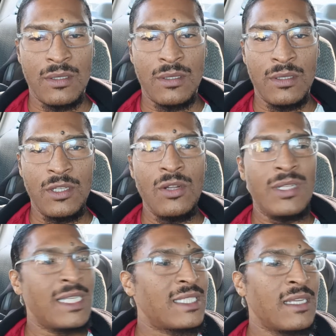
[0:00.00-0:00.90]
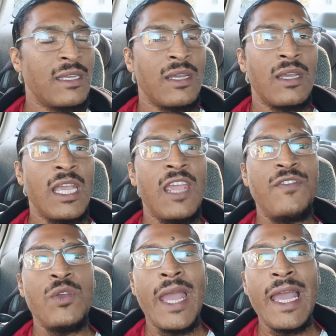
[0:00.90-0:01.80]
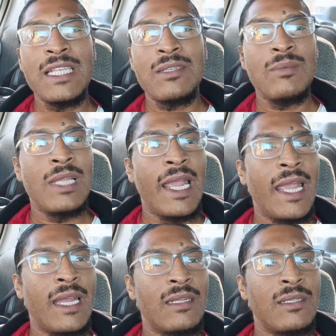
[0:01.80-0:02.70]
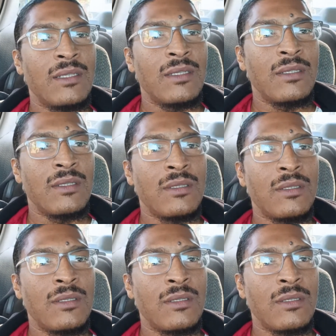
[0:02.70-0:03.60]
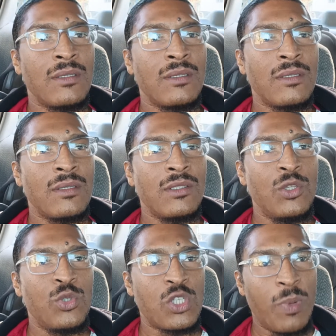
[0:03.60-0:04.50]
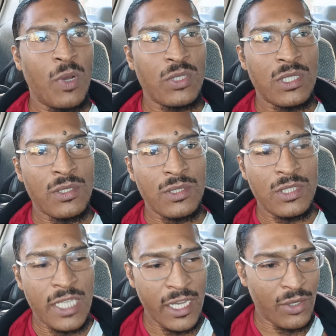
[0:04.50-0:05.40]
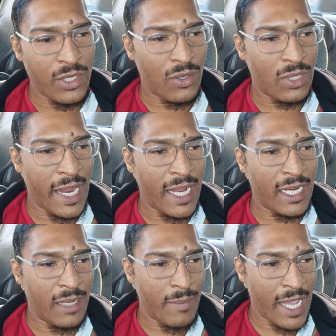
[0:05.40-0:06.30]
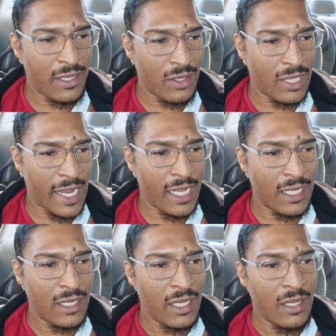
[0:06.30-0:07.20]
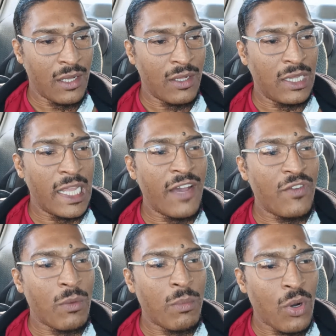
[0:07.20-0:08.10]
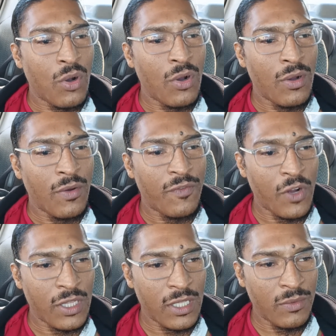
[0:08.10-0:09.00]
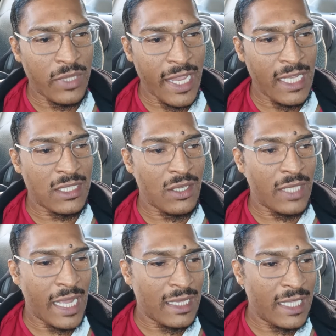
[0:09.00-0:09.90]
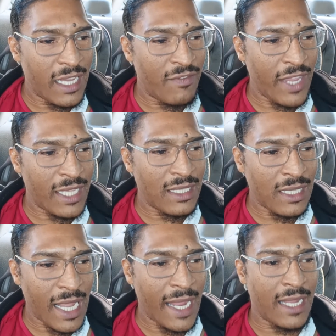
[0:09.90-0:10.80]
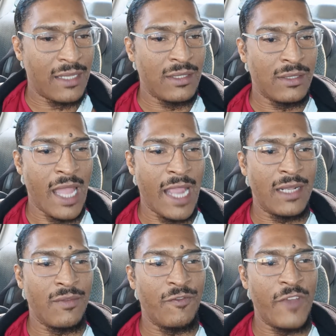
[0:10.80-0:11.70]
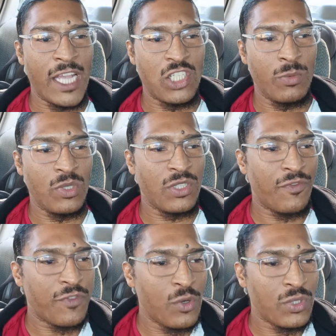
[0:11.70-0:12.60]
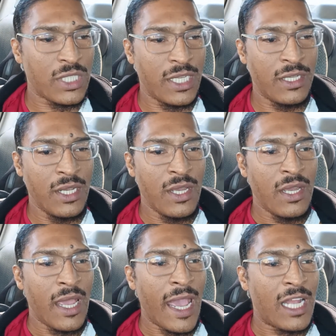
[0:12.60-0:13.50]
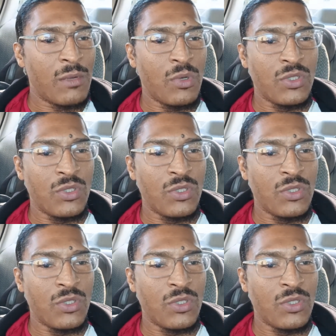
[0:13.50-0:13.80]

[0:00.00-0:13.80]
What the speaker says: If you had some land, you're supposed to till your land and make your land livable for the things that live in the land, like vegetables and fruits and animals